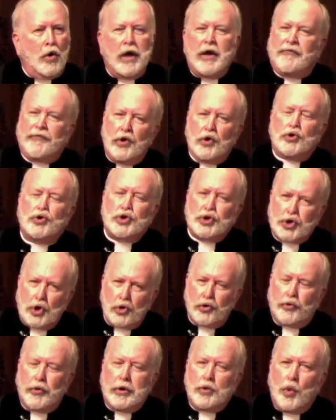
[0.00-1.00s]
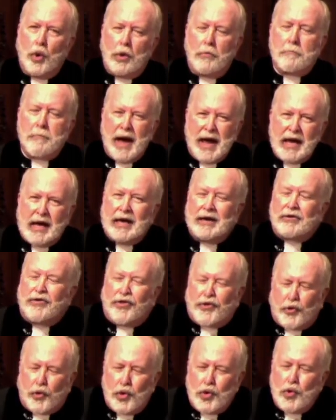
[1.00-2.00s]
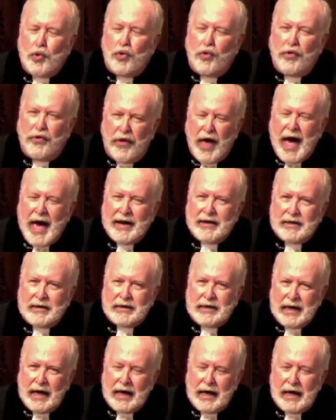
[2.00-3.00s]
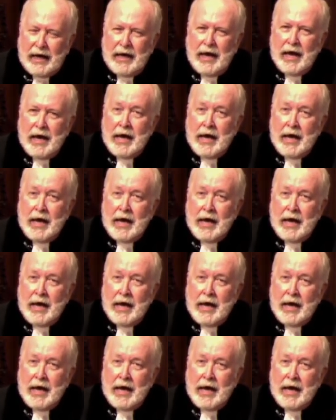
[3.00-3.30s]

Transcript: if your children will make it through that day?